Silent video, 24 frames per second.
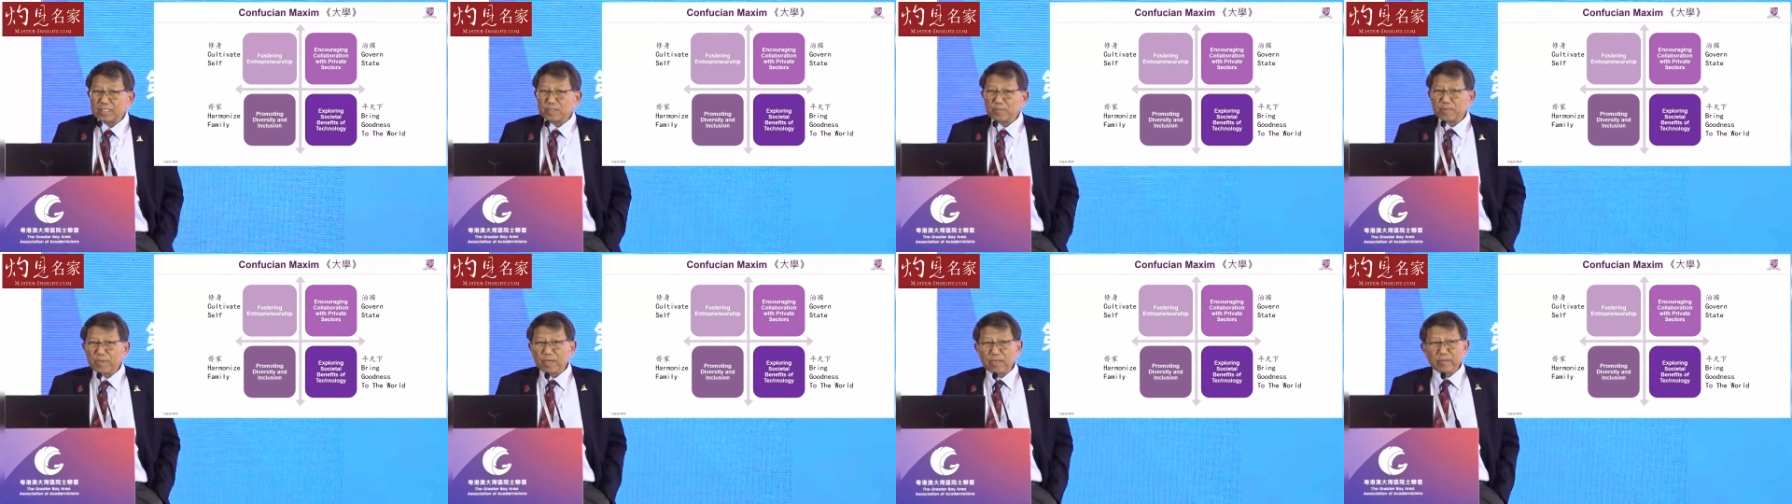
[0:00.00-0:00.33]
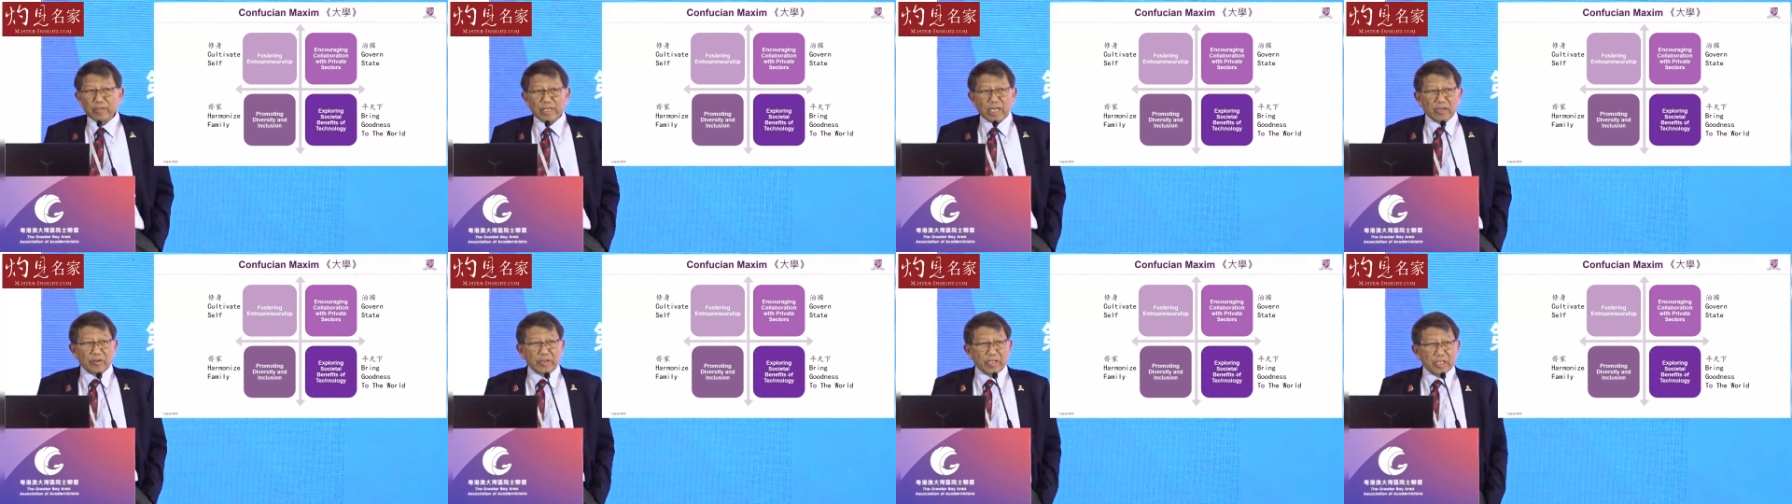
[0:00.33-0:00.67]

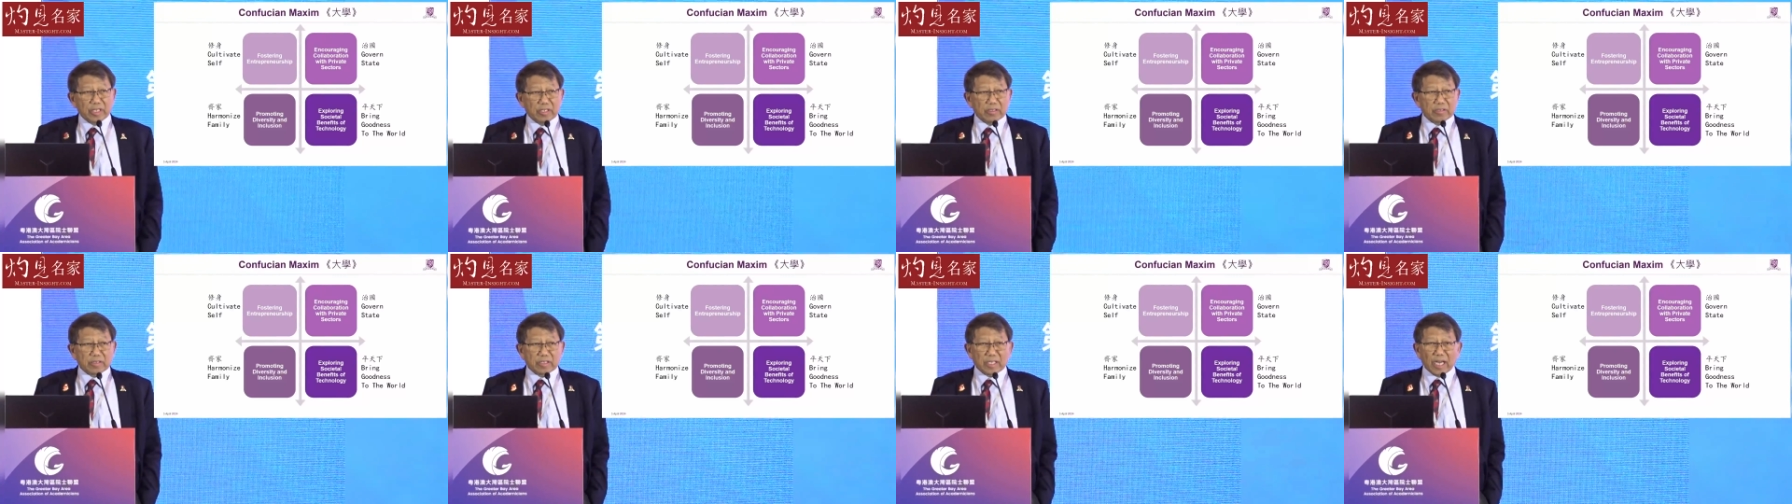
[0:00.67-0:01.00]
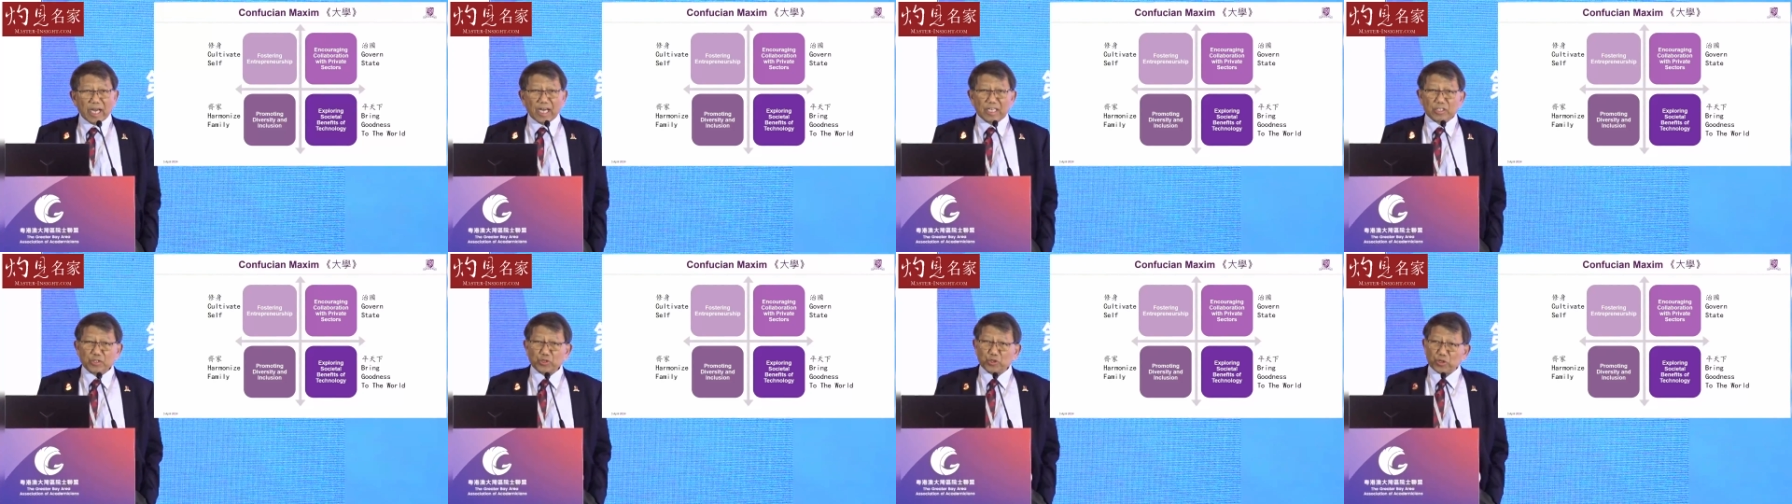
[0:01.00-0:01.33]
spelled out in
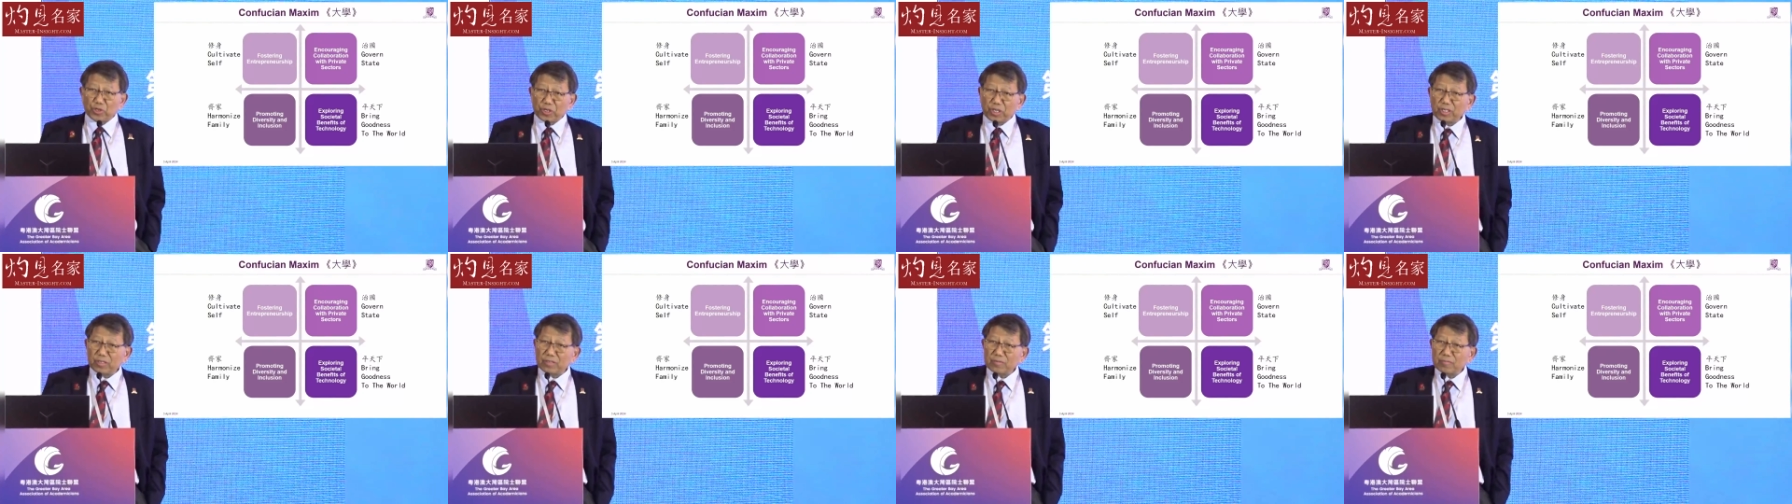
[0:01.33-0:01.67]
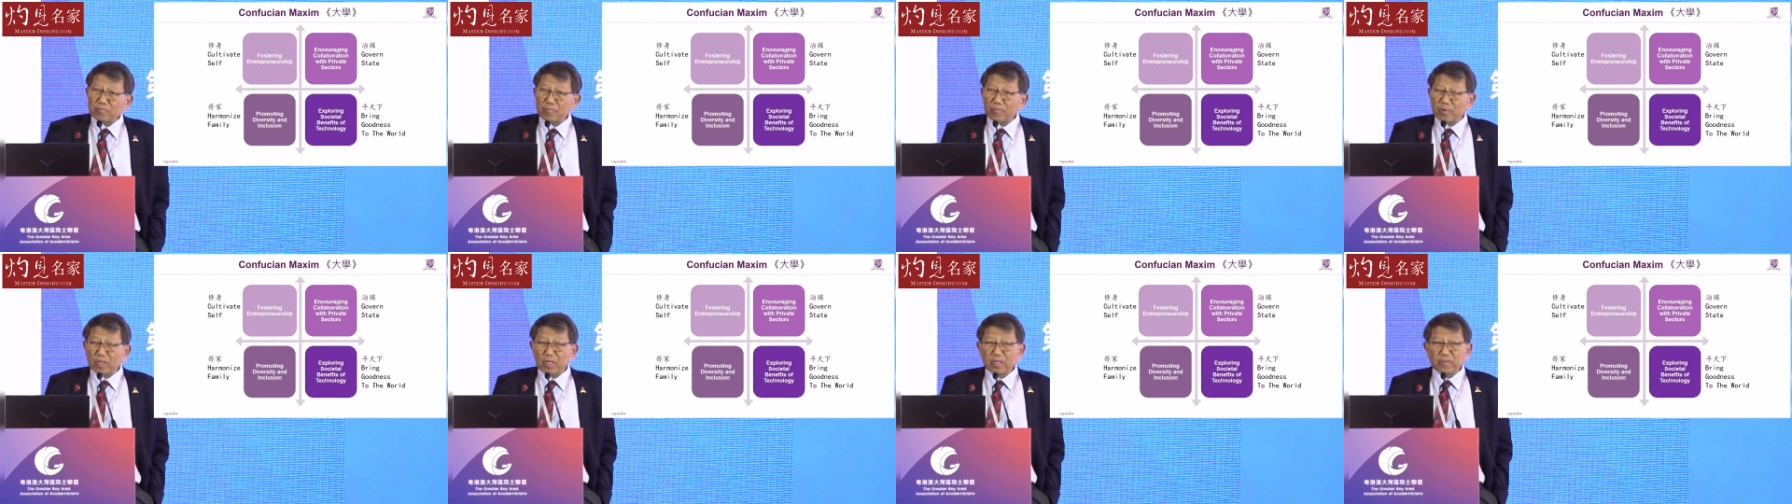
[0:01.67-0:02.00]
Da
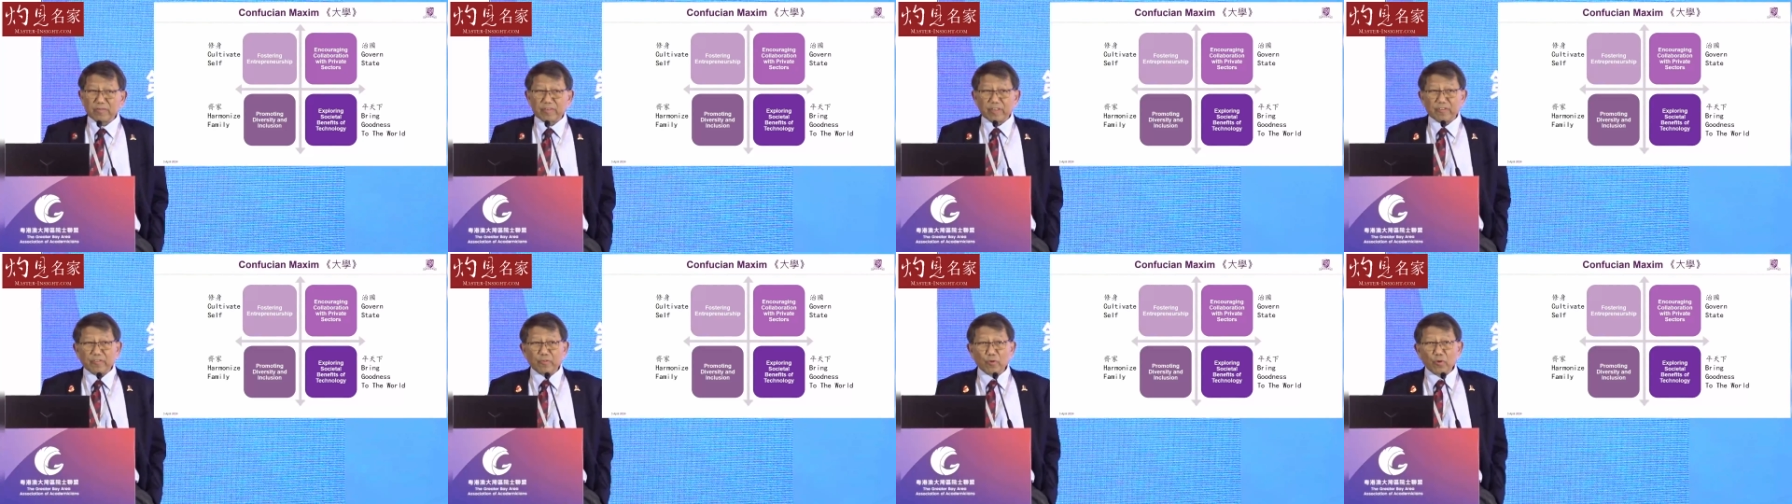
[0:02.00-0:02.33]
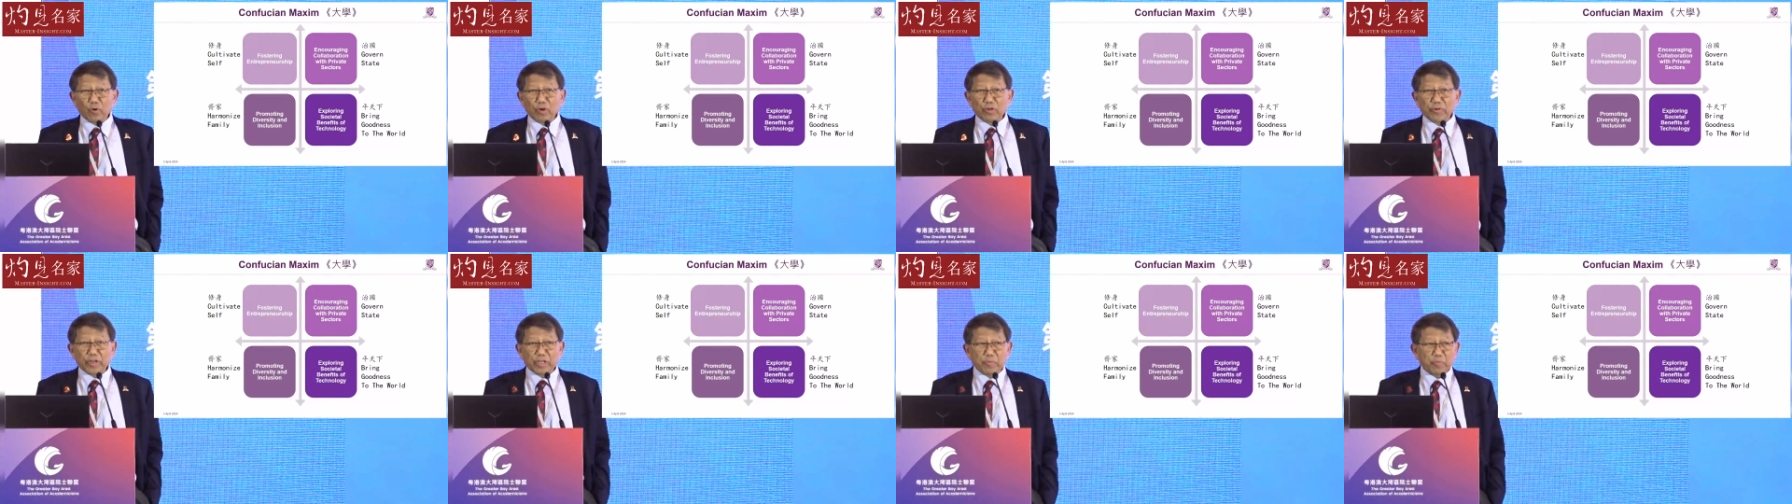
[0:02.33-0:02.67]
Xue, one of the
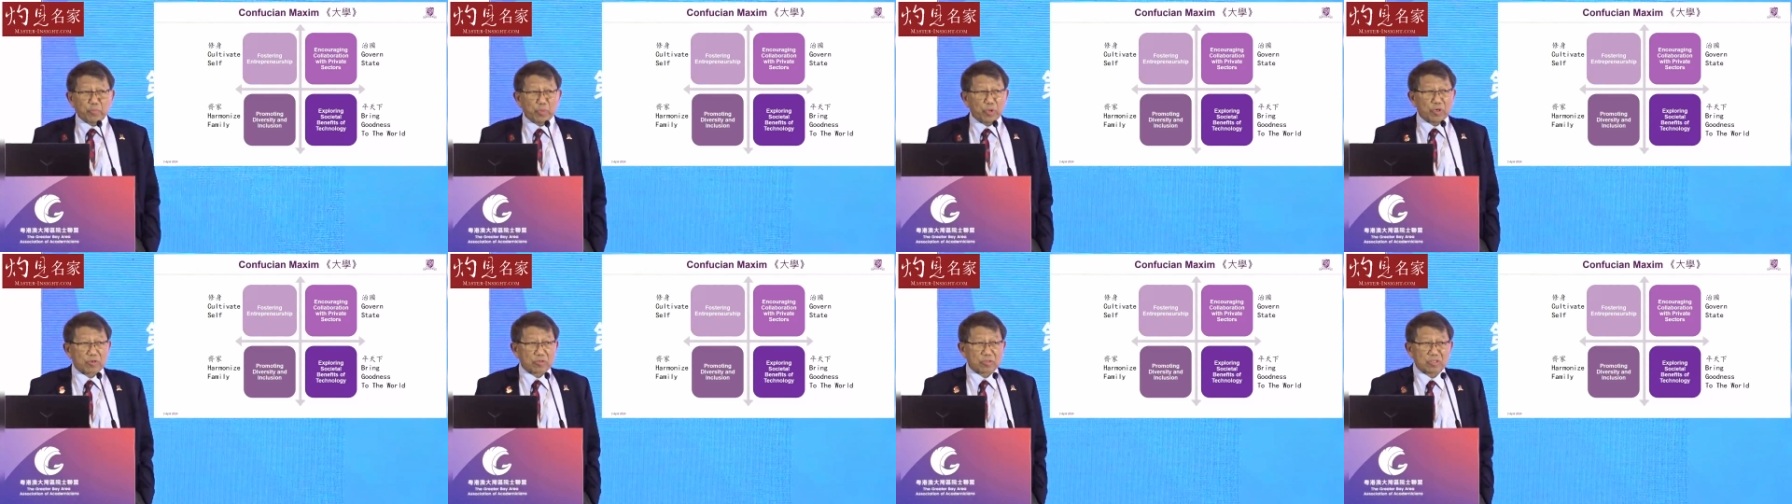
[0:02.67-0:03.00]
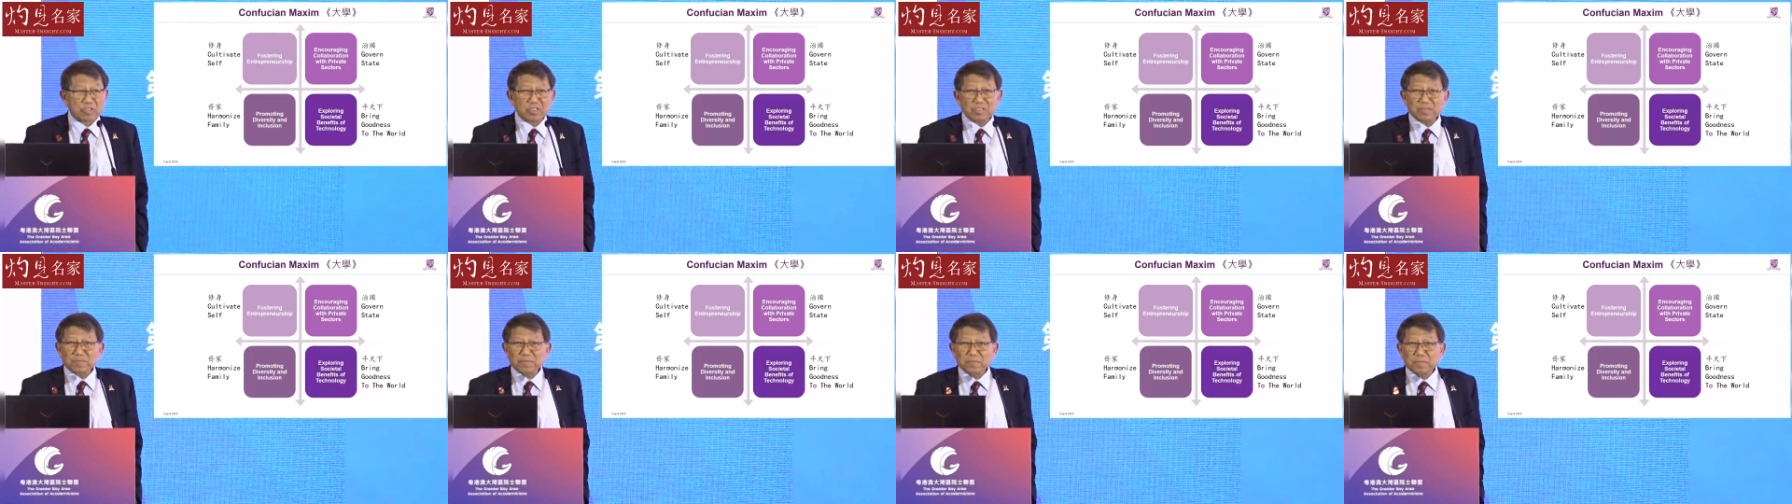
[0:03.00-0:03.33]
four great
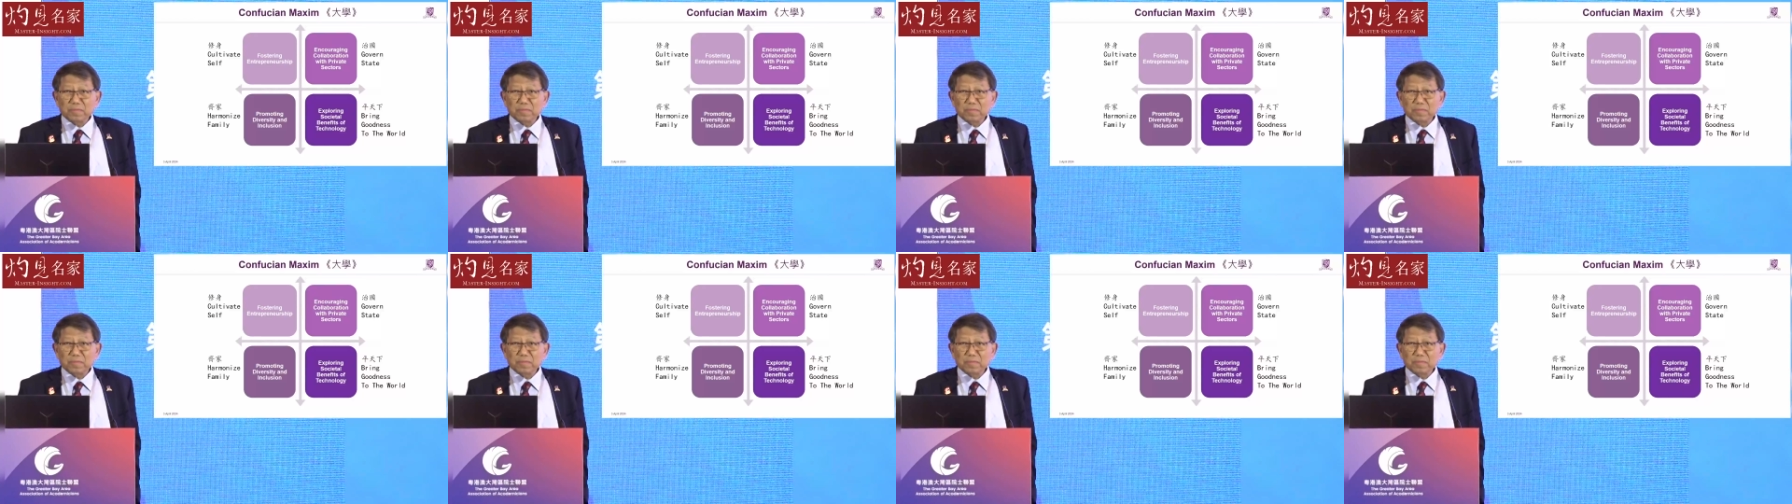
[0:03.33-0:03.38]
books.